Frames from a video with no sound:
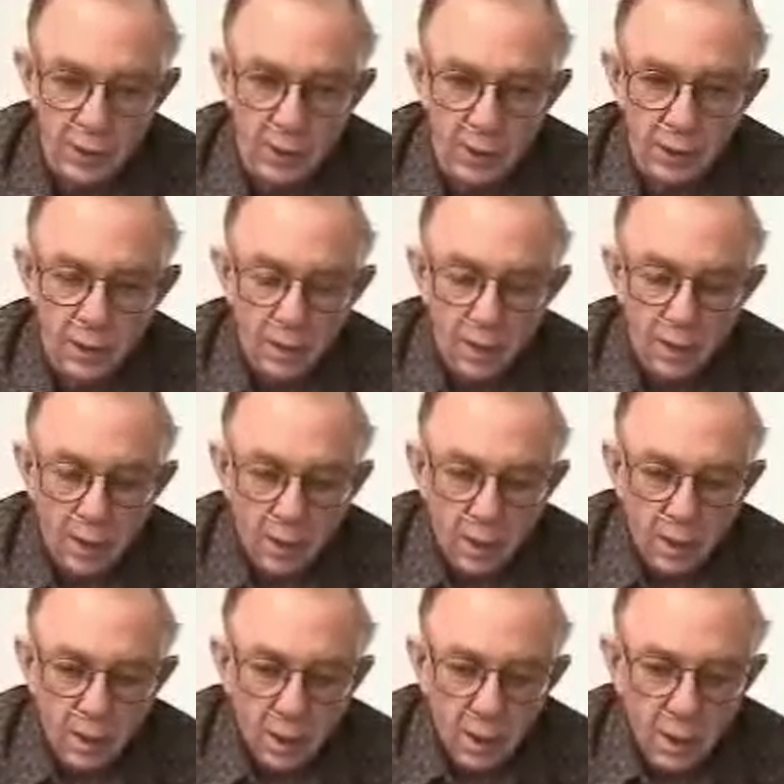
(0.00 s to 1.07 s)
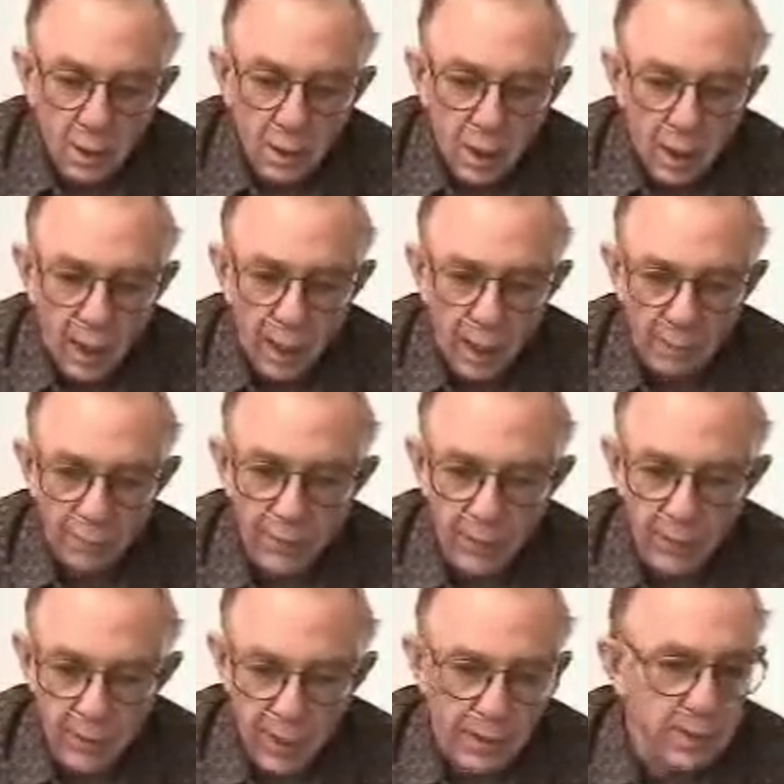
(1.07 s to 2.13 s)
And you do that with information.
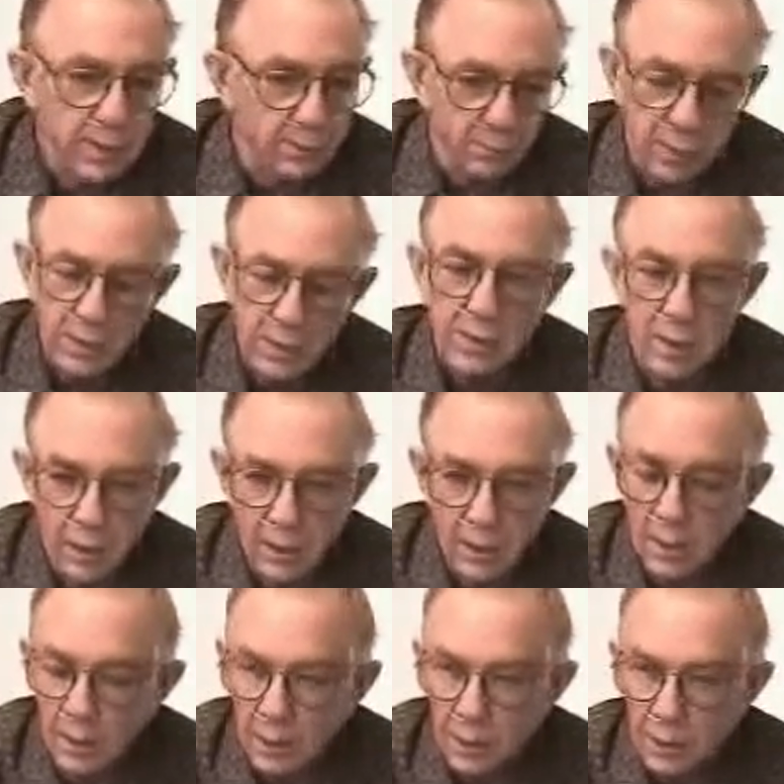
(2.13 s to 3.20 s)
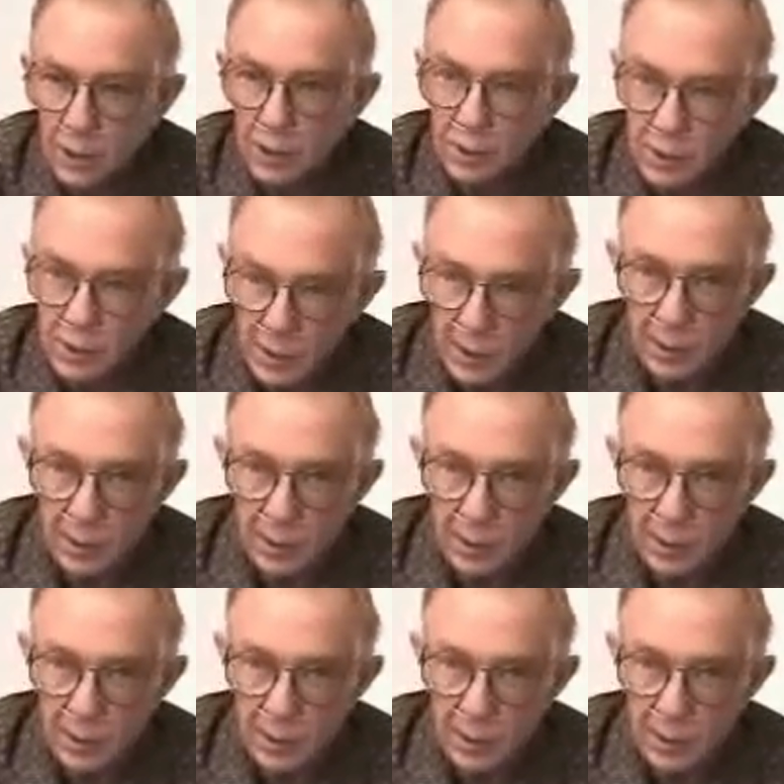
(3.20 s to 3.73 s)
People in Scientology